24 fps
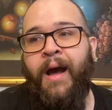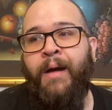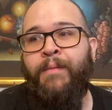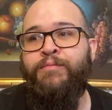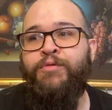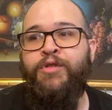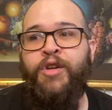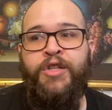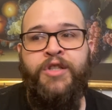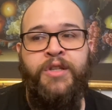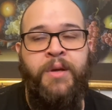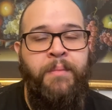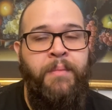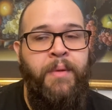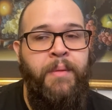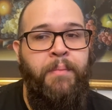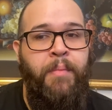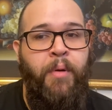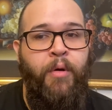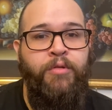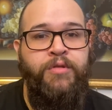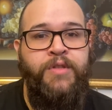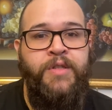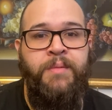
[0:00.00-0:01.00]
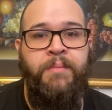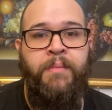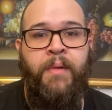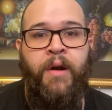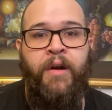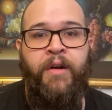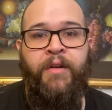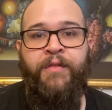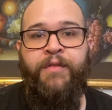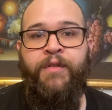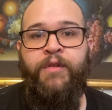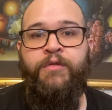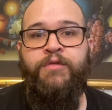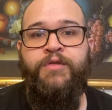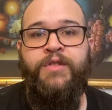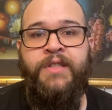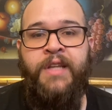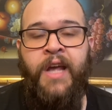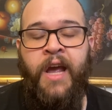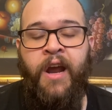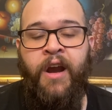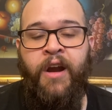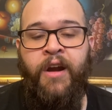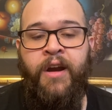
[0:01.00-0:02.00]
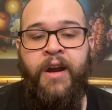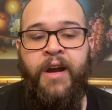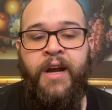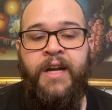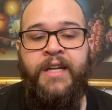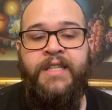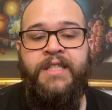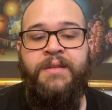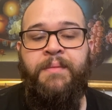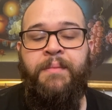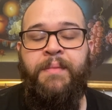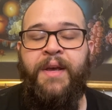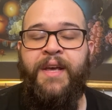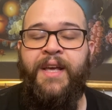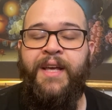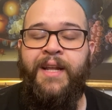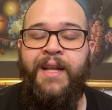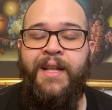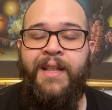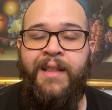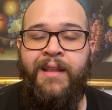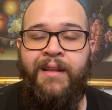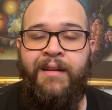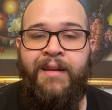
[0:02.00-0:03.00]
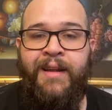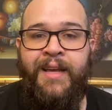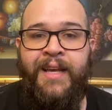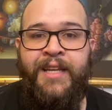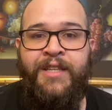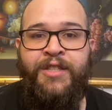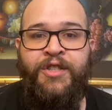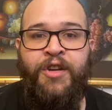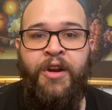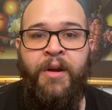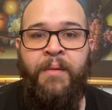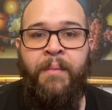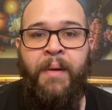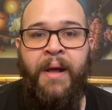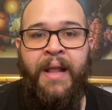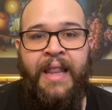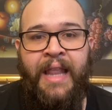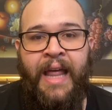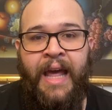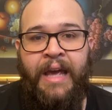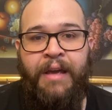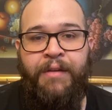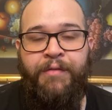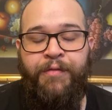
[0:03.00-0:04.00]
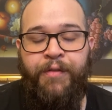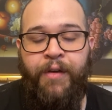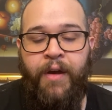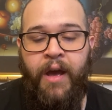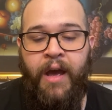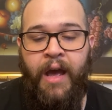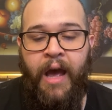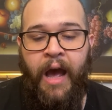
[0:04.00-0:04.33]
I'm just going to be posting my reviews there to make it a little easier in my life.